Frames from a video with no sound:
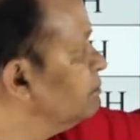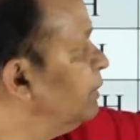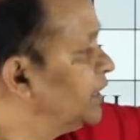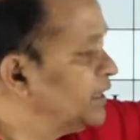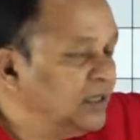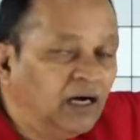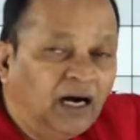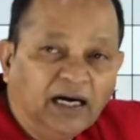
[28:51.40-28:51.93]

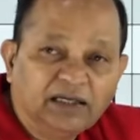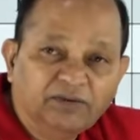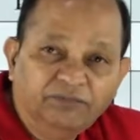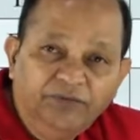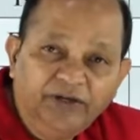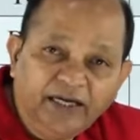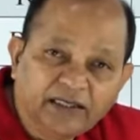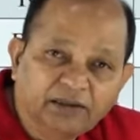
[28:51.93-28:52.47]
but not
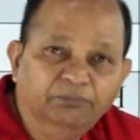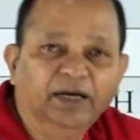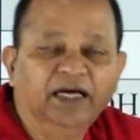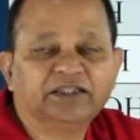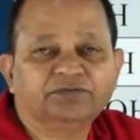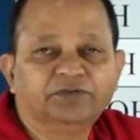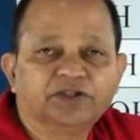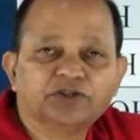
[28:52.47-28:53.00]
weak
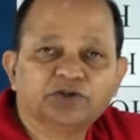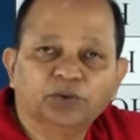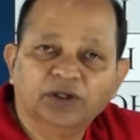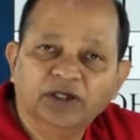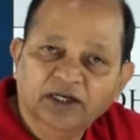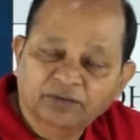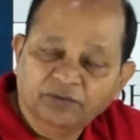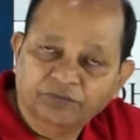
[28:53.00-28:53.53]
base with
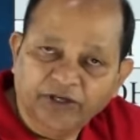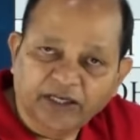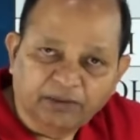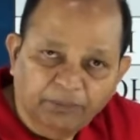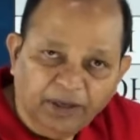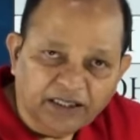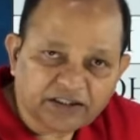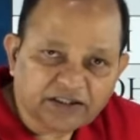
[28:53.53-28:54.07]
weak
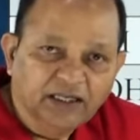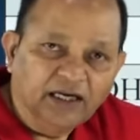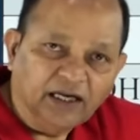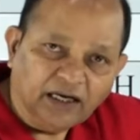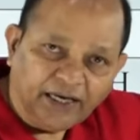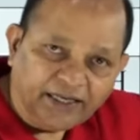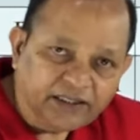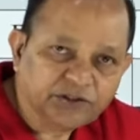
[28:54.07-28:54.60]
base
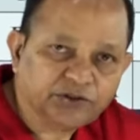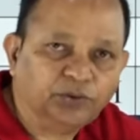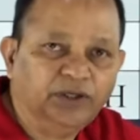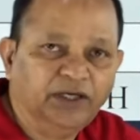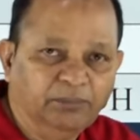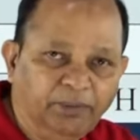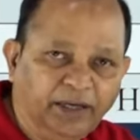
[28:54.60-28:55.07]
like sodium